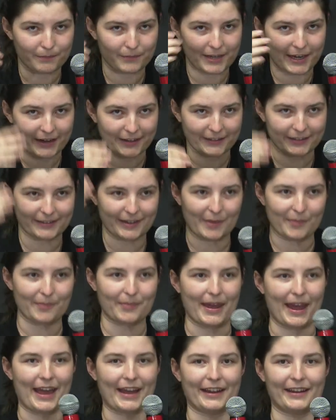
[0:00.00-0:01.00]
take a step
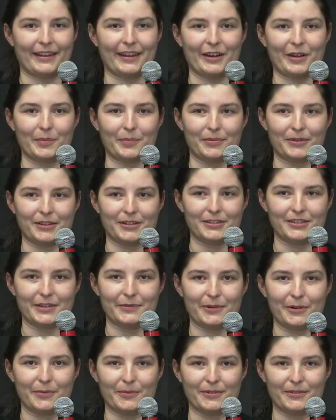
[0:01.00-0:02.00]
back and like
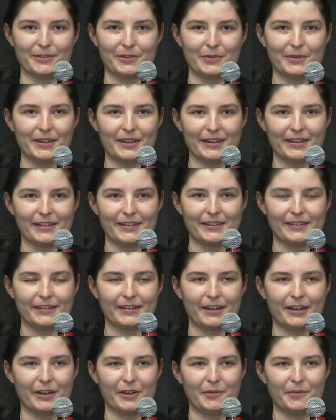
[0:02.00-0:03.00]
appreciate what we're doing is
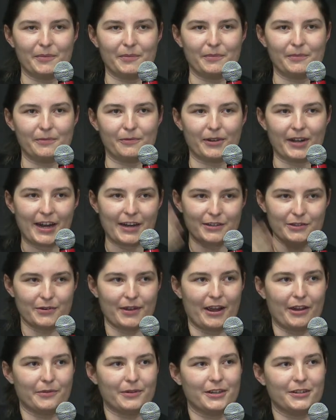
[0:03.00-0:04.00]
when I do
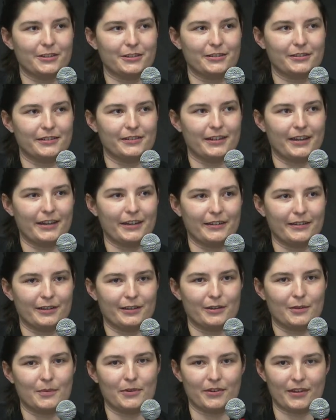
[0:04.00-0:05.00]
outreach and
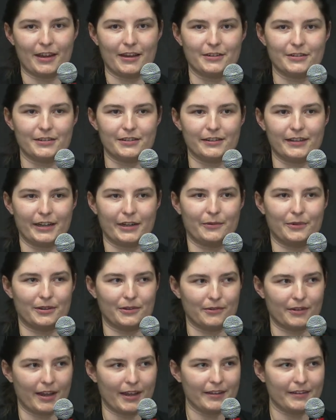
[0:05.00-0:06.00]
communication, like with
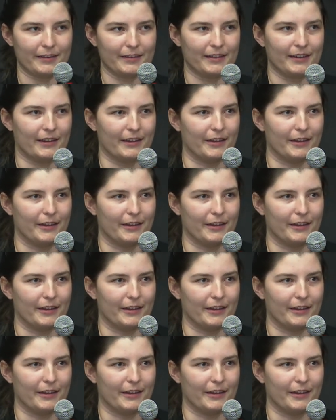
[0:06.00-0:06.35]
you guys,